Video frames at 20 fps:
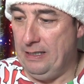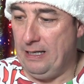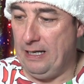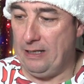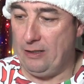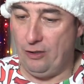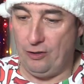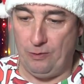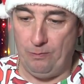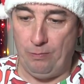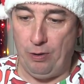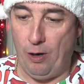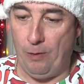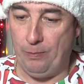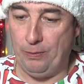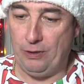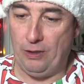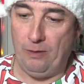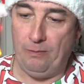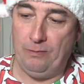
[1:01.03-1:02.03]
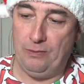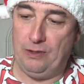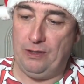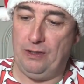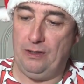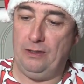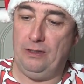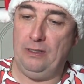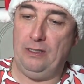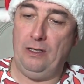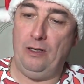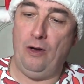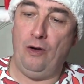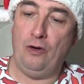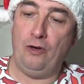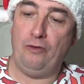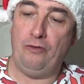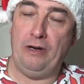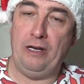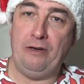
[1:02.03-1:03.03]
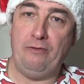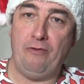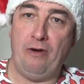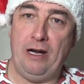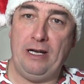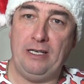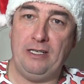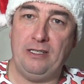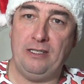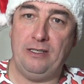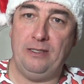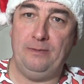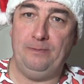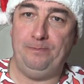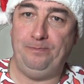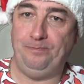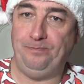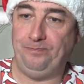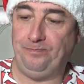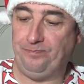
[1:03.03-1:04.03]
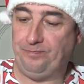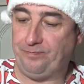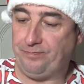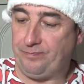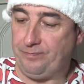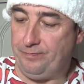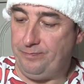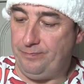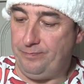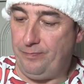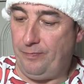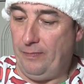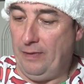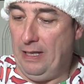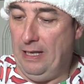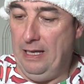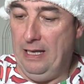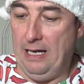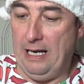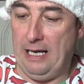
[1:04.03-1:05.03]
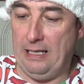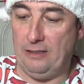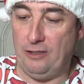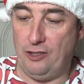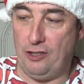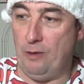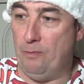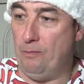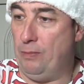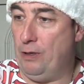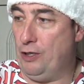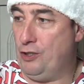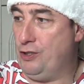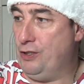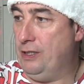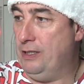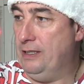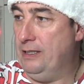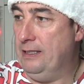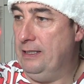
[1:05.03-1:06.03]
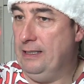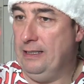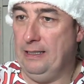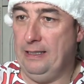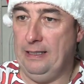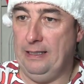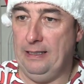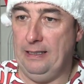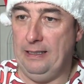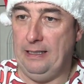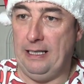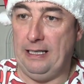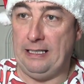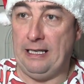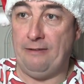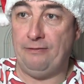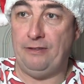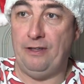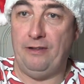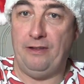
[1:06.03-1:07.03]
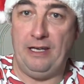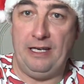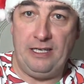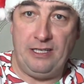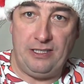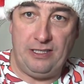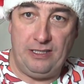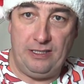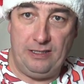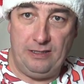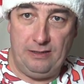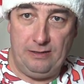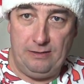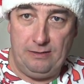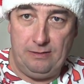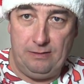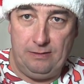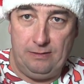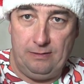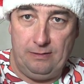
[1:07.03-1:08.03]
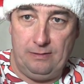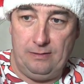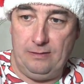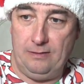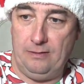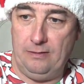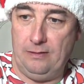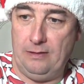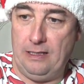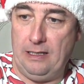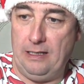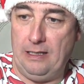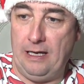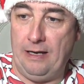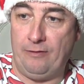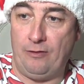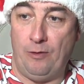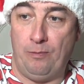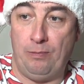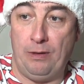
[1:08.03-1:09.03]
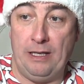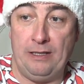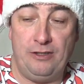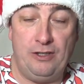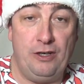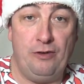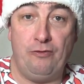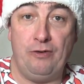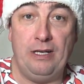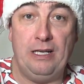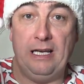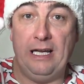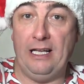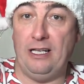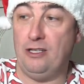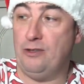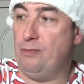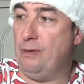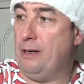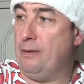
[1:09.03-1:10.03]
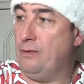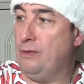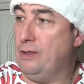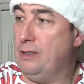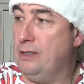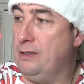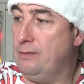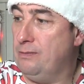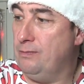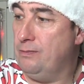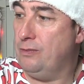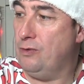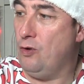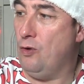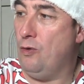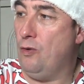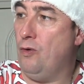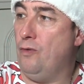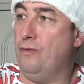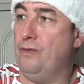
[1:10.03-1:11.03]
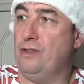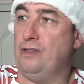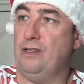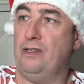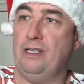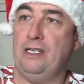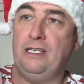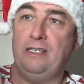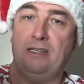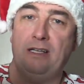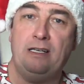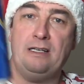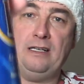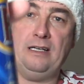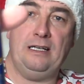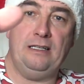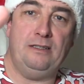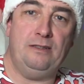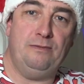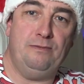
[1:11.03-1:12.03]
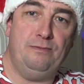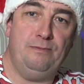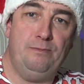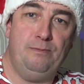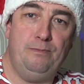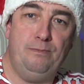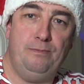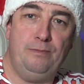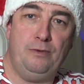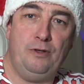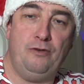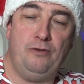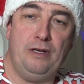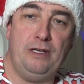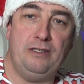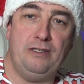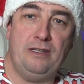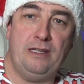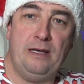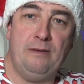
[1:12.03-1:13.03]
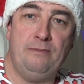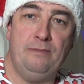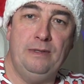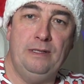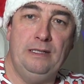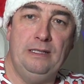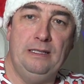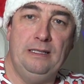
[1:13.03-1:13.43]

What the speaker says: I got some poppadoms, long grain rice and sunblushed. And after this, I got plenty of real ales, but I'm going to go over to these then. I had a crate of them